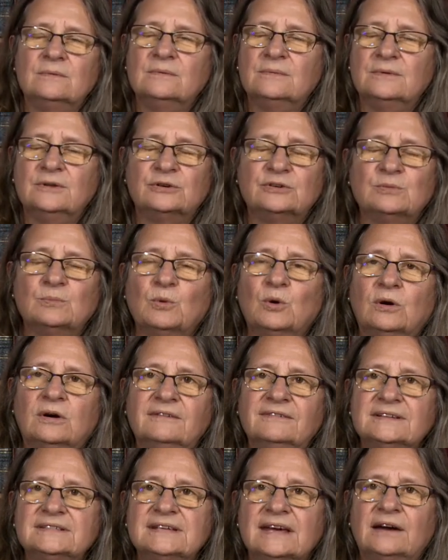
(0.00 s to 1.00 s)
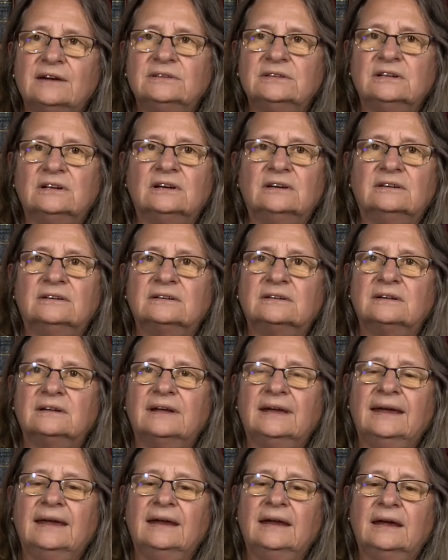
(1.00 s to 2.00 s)
There's more of us out there,
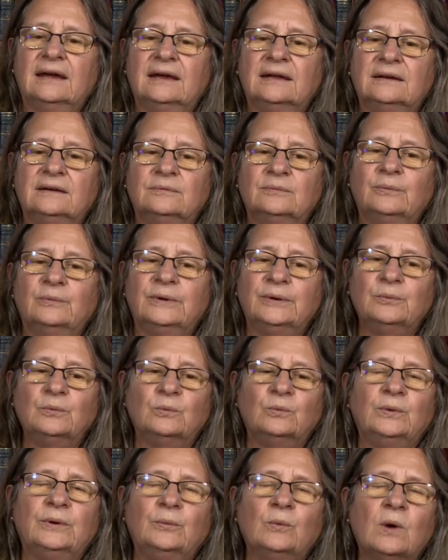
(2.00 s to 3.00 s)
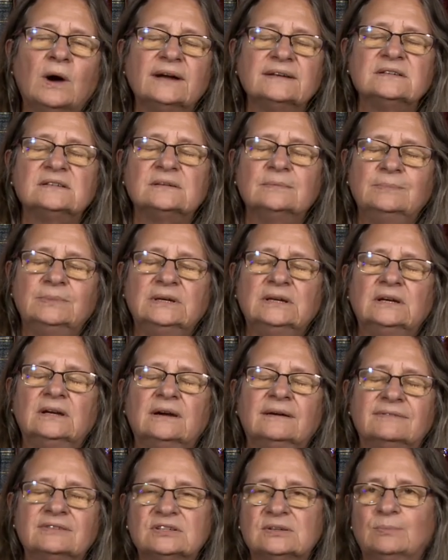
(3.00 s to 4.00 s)
and we want to be
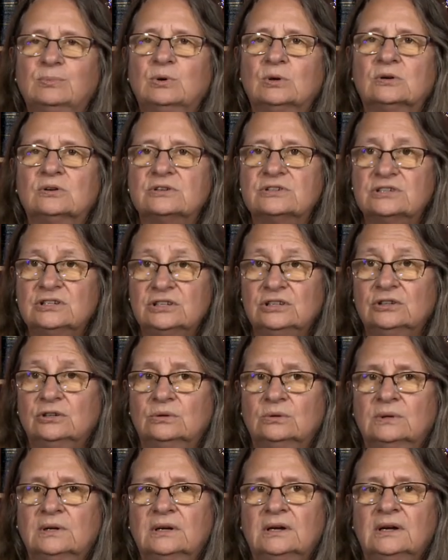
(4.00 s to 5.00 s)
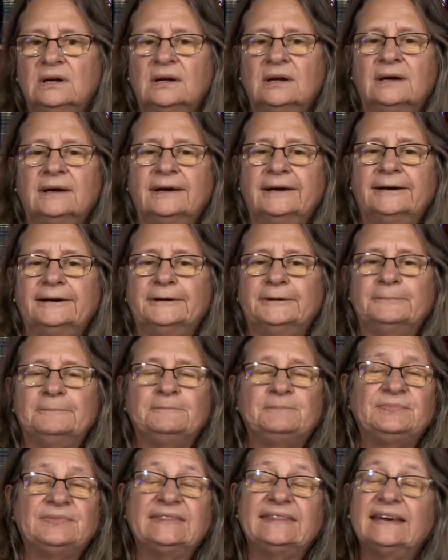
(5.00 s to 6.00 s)
of support to you.
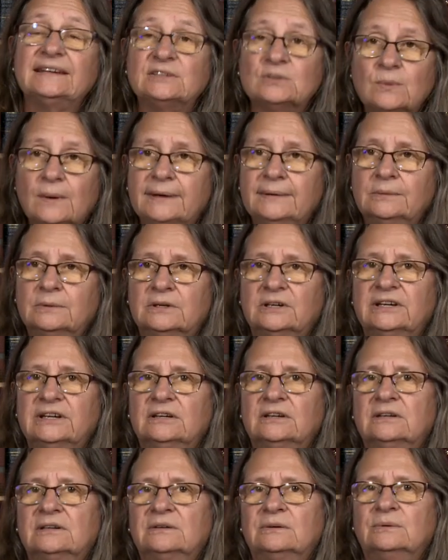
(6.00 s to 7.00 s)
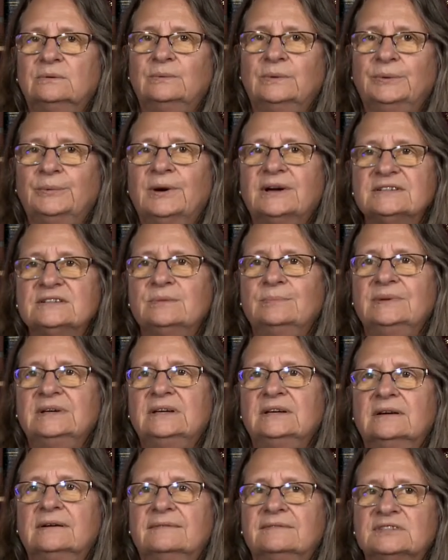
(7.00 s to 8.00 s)
That's why we're here. We want to
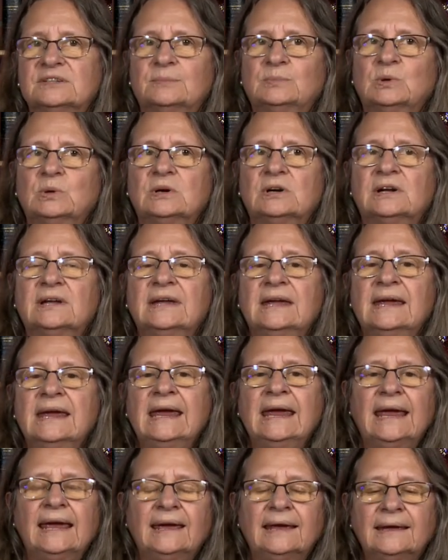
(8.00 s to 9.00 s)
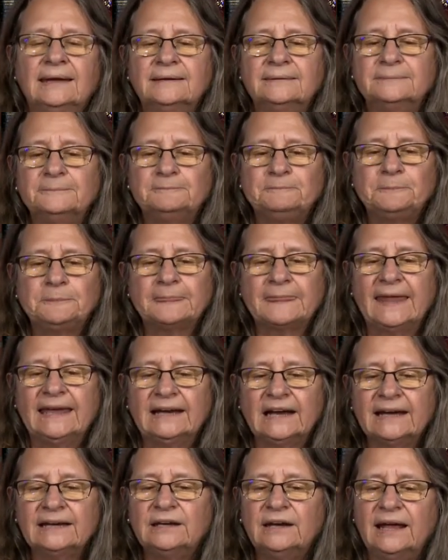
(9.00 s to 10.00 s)
be of support, and
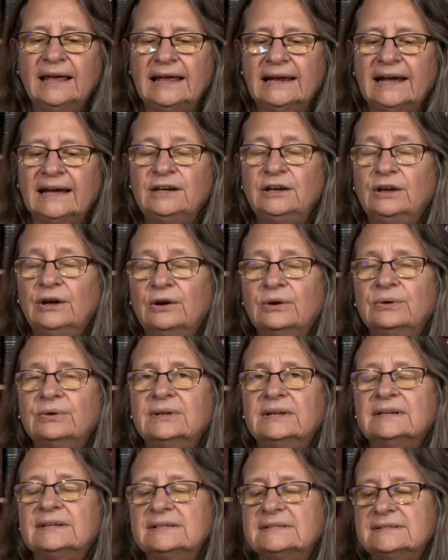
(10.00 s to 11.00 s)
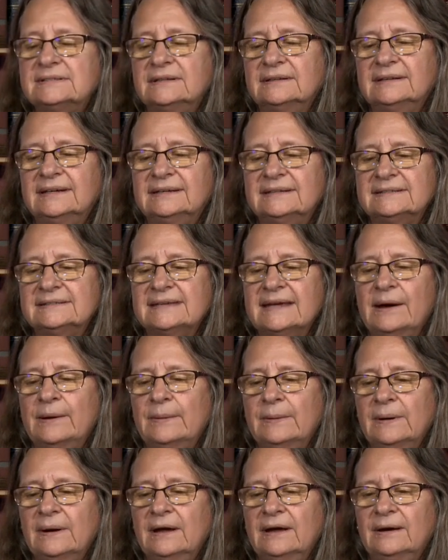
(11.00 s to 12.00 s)
I know that it's that
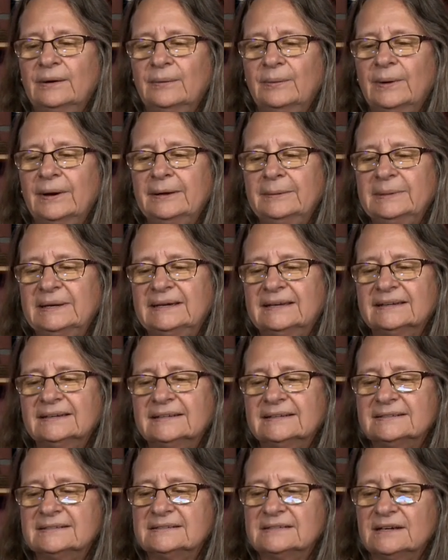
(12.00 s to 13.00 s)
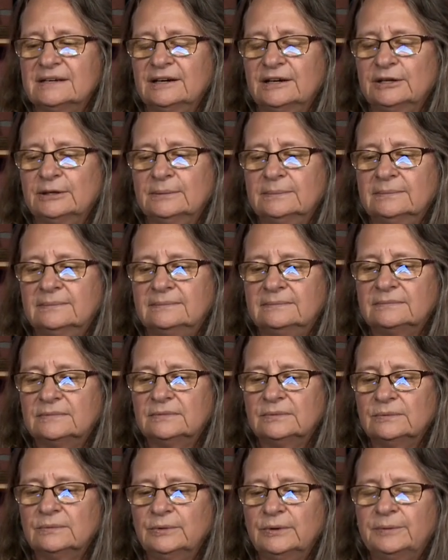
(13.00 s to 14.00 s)
way because
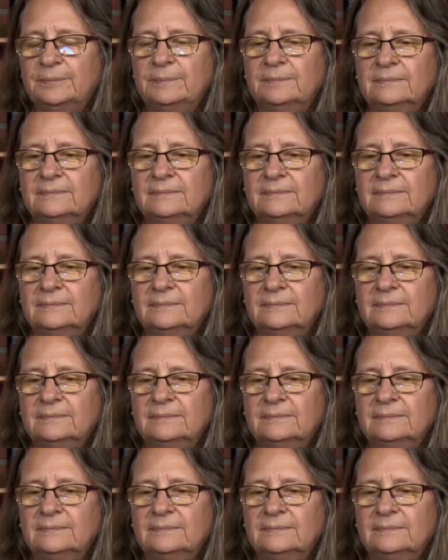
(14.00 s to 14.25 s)
with